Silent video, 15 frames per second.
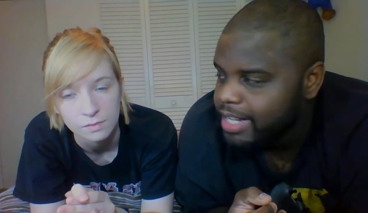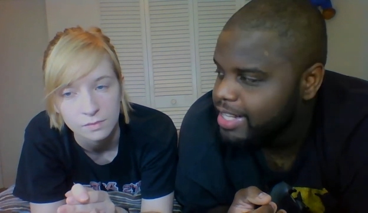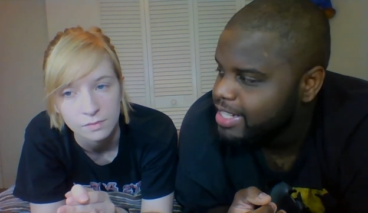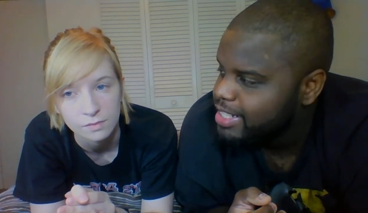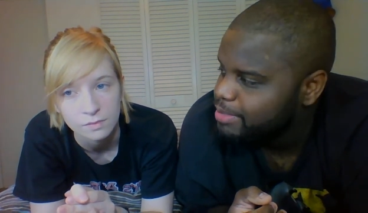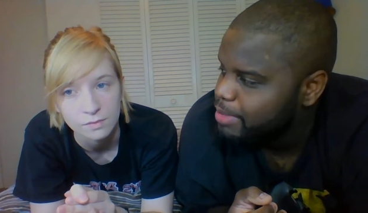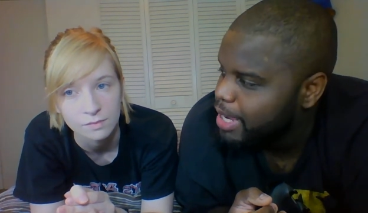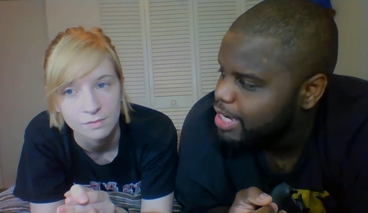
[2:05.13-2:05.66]

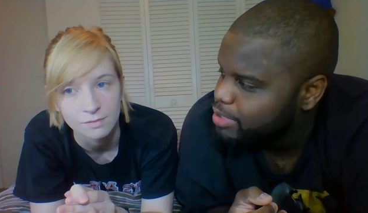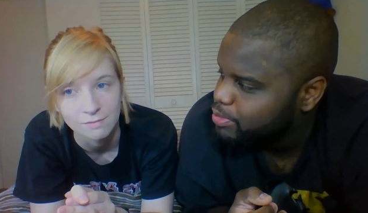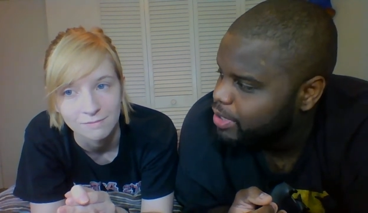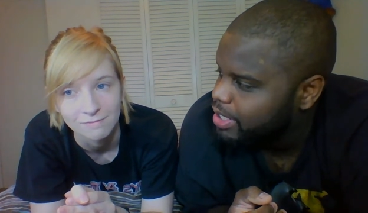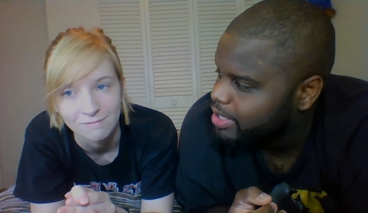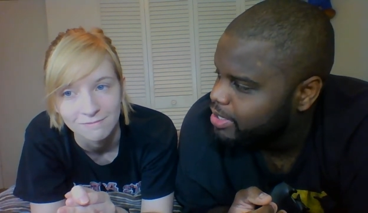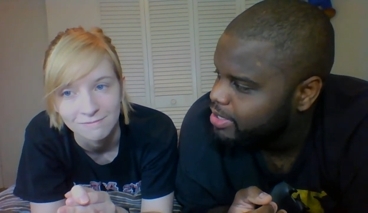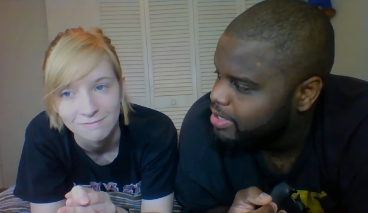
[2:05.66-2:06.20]
Speaker 1: Smash
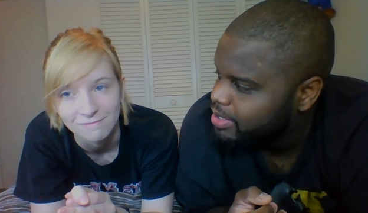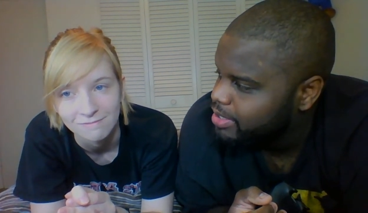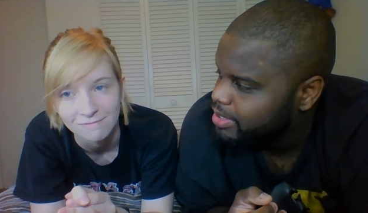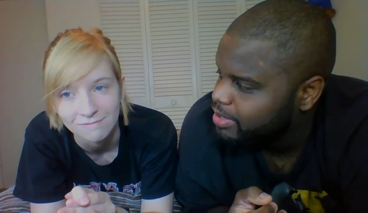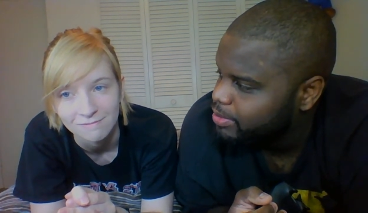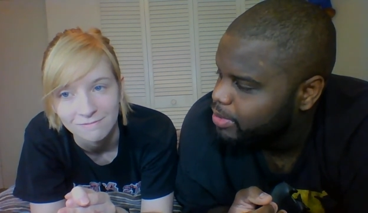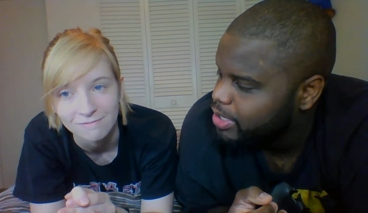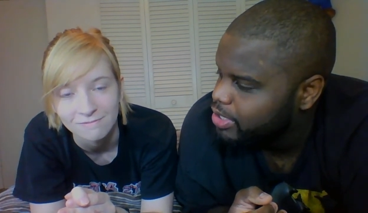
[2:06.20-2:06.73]
Brothers,
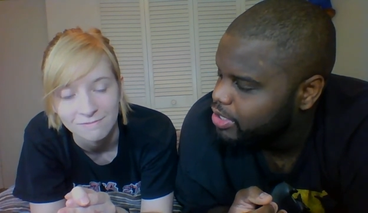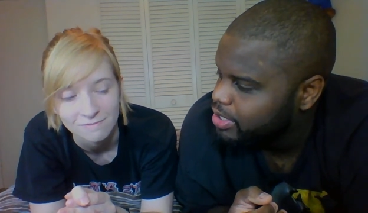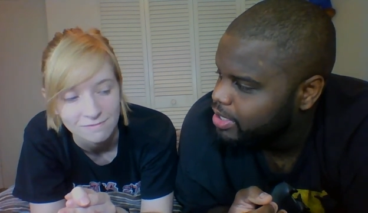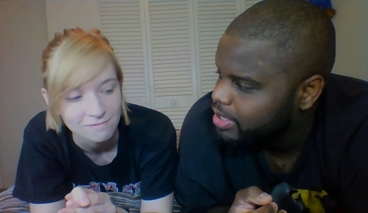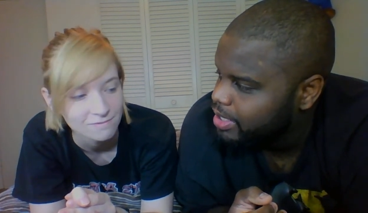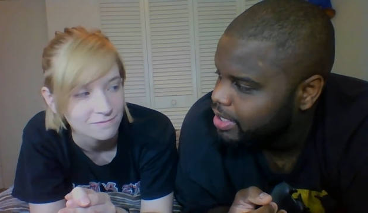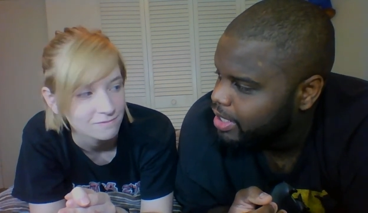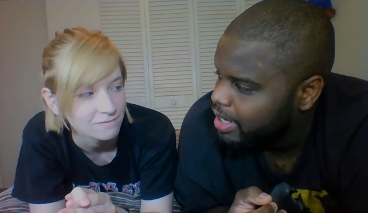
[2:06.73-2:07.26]
which
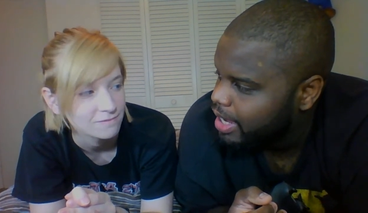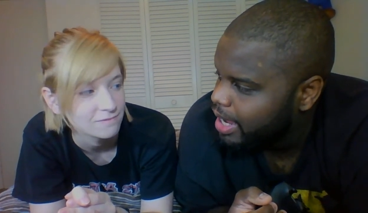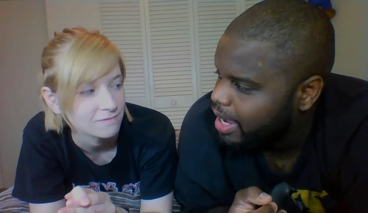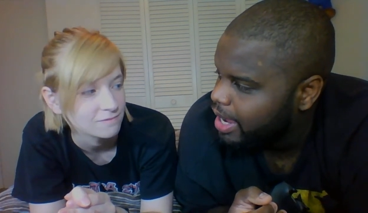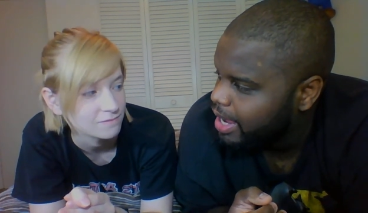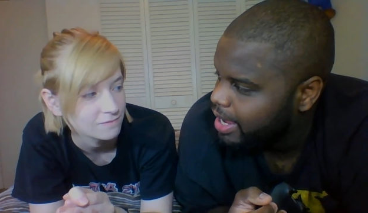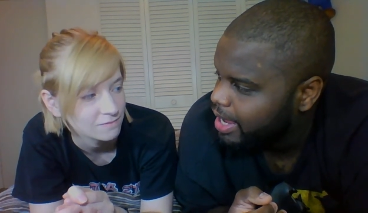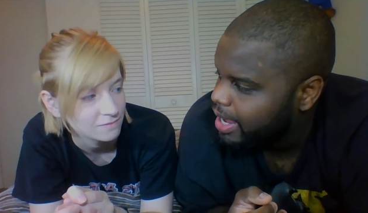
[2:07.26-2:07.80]

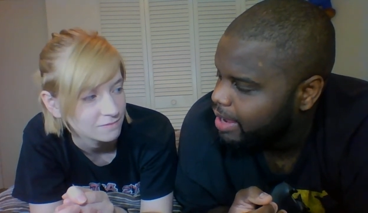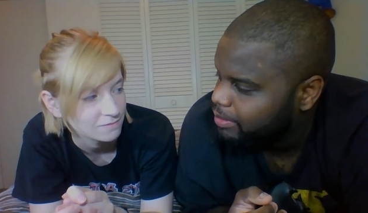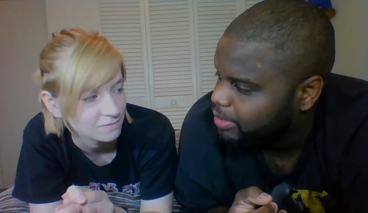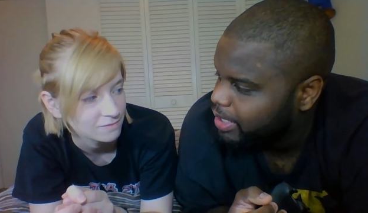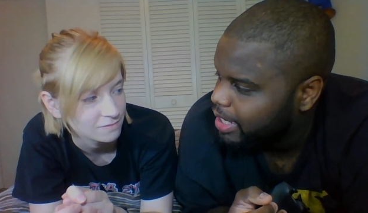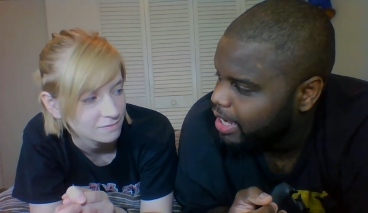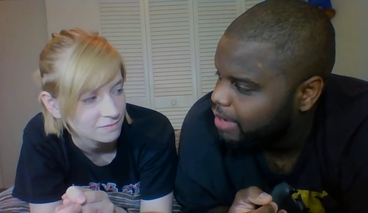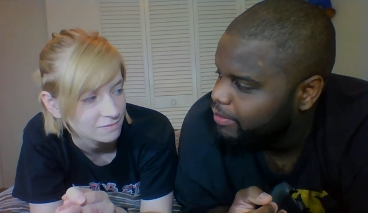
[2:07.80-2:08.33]
I have
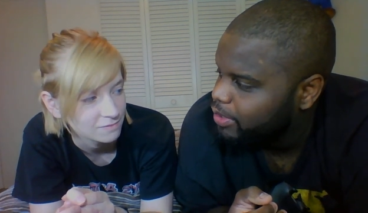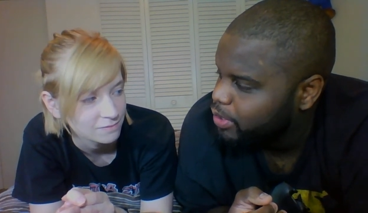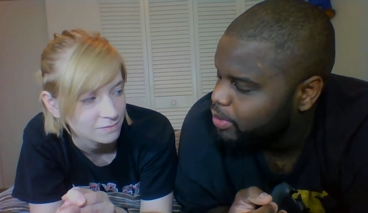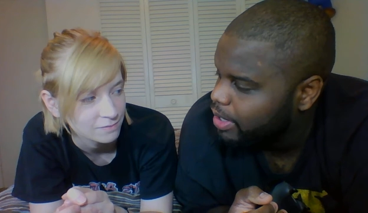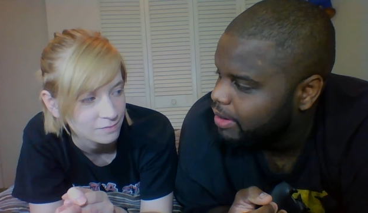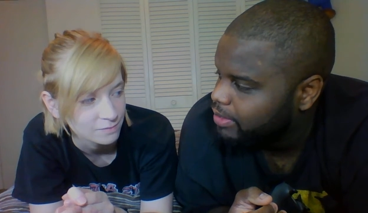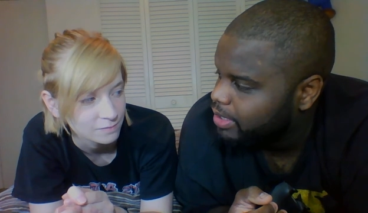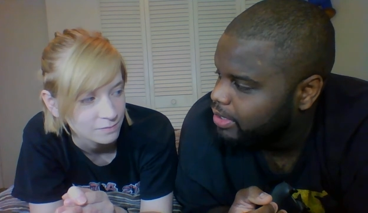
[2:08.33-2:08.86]
to have and you
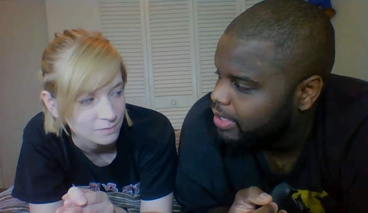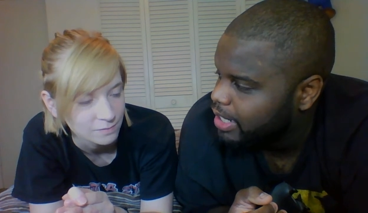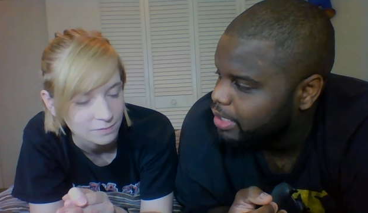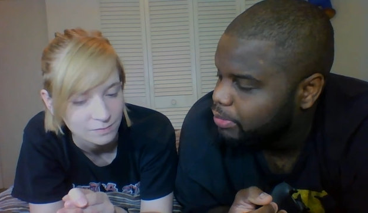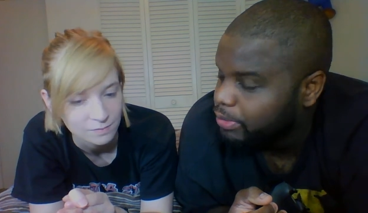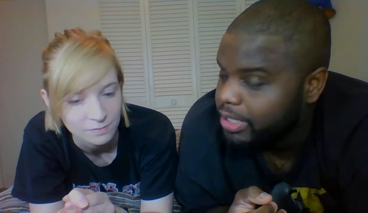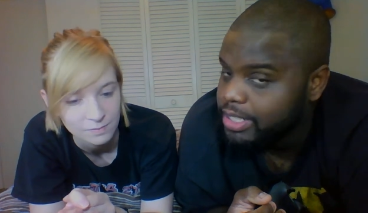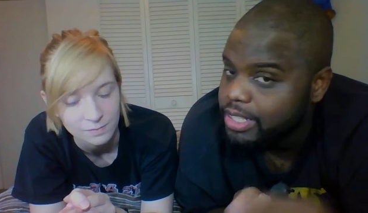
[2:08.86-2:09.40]
have to learn how to
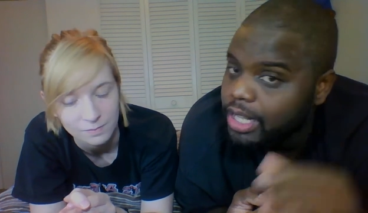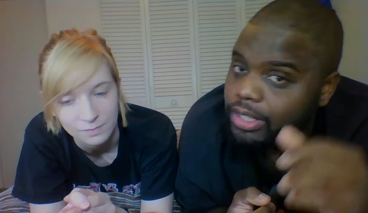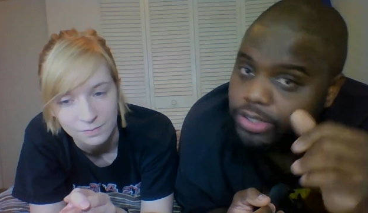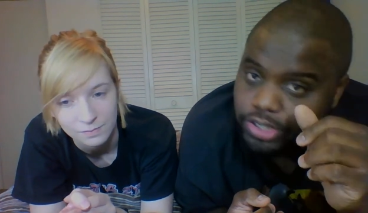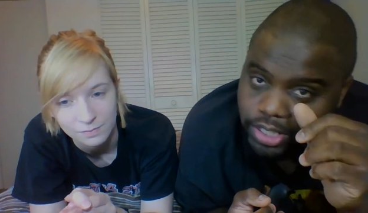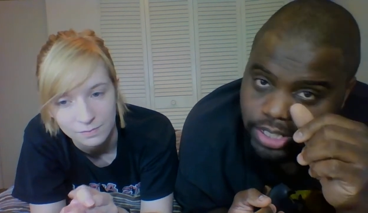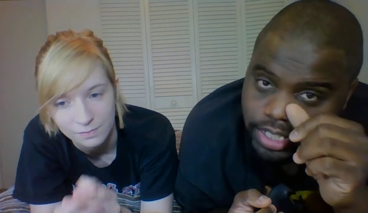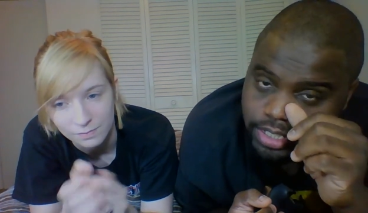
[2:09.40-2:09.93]
play. Tell her
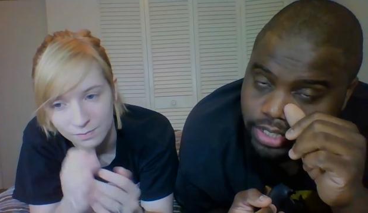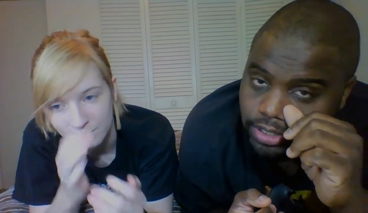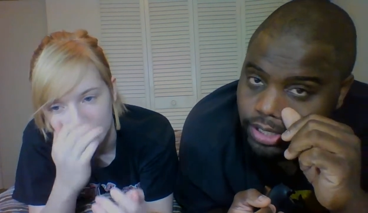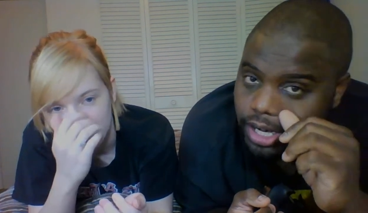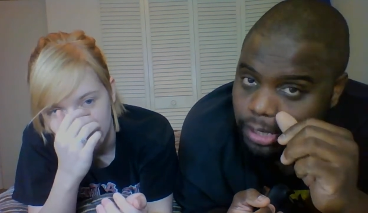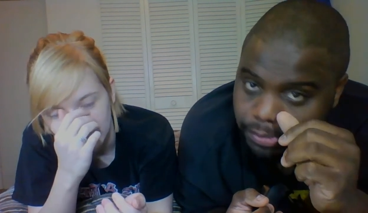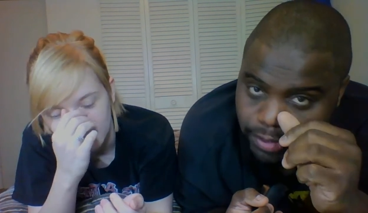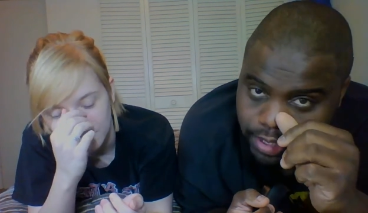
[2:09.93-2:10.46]
she needs to learn
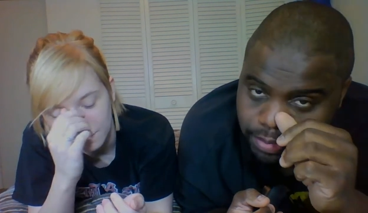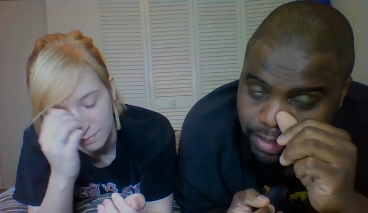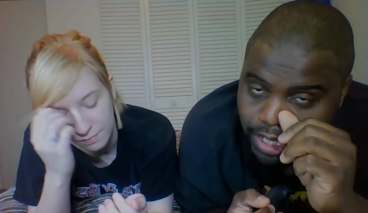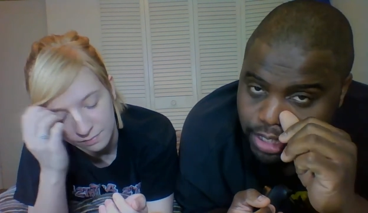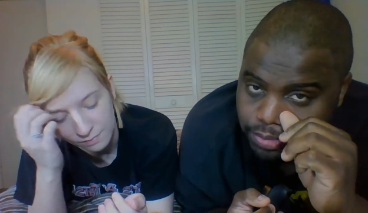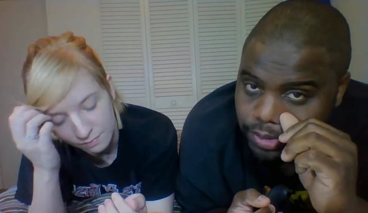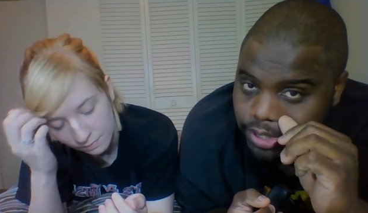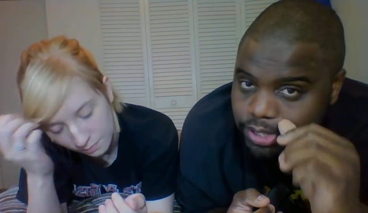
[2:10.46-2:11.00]
how to play
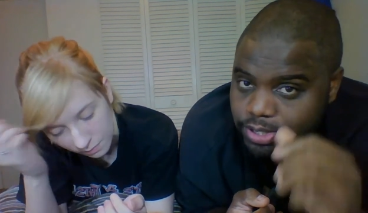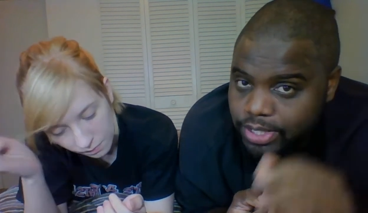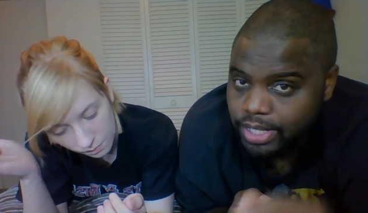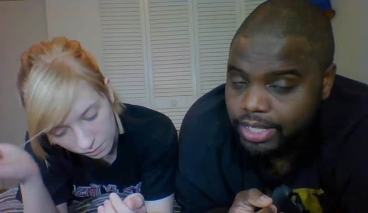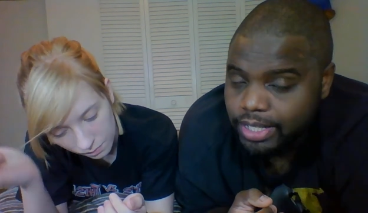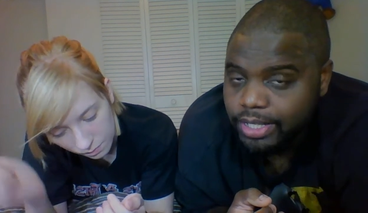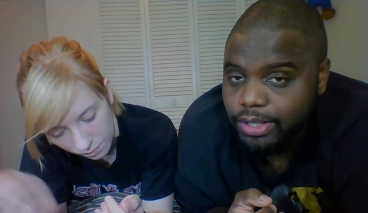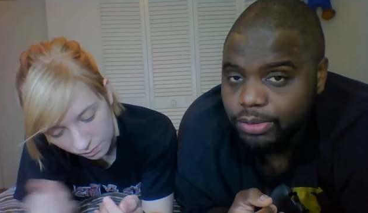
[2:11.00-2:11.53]
Smash Brothers
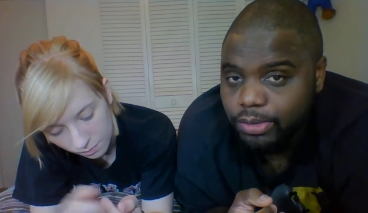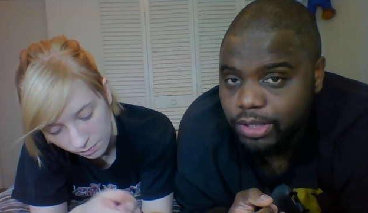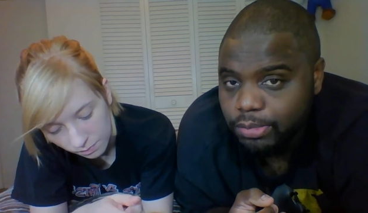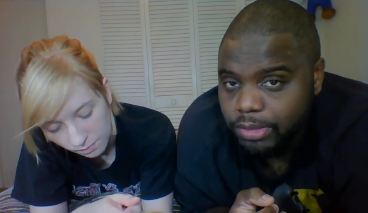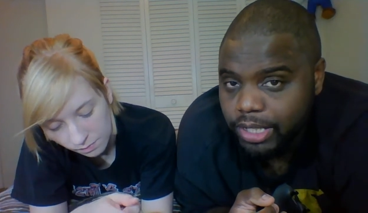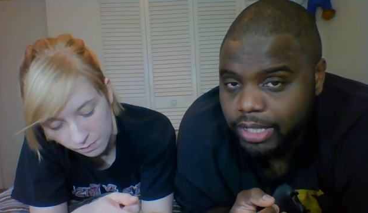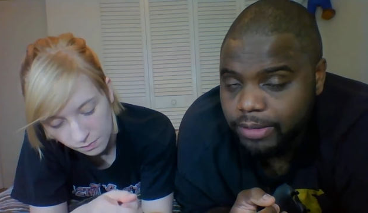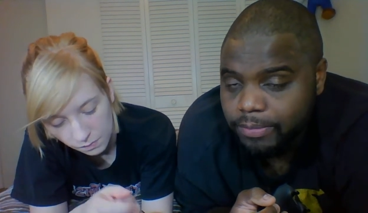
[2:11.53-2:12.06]
with
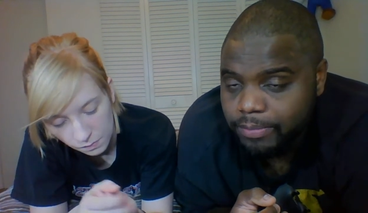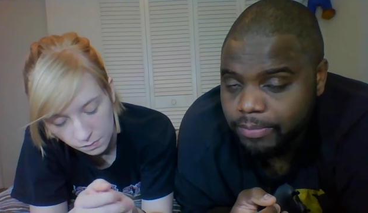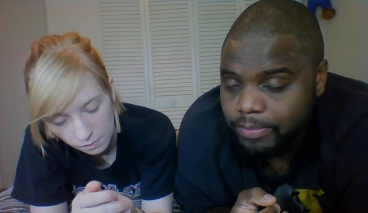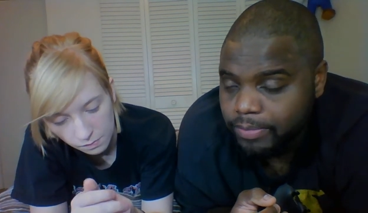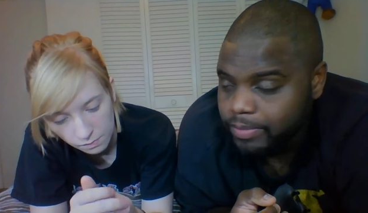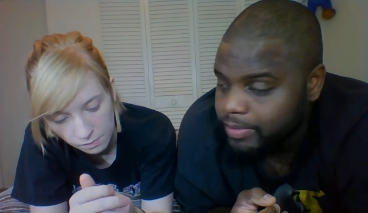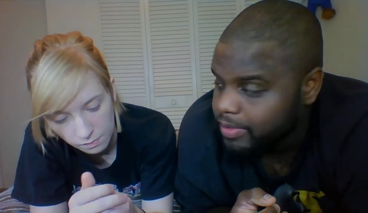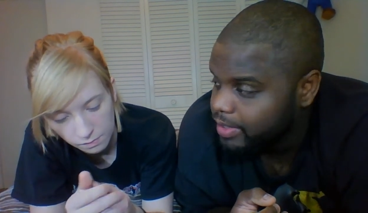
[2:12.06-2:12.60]
me.
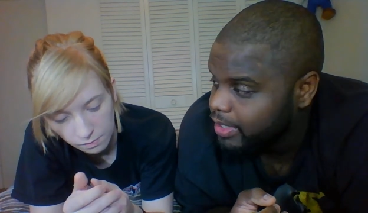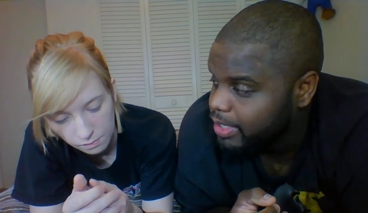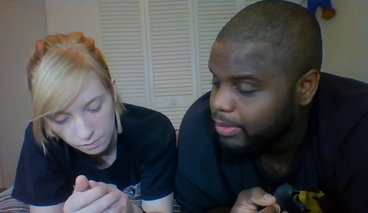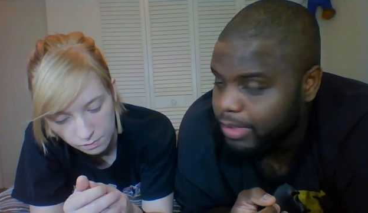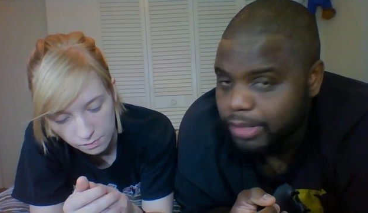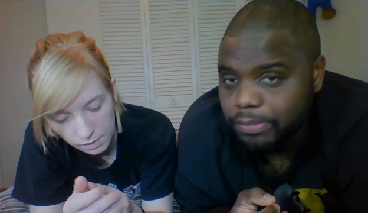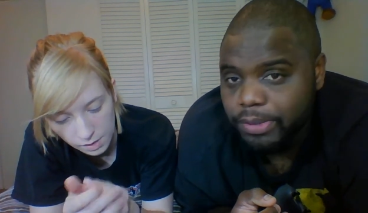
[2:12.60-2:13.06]
You know, when I'm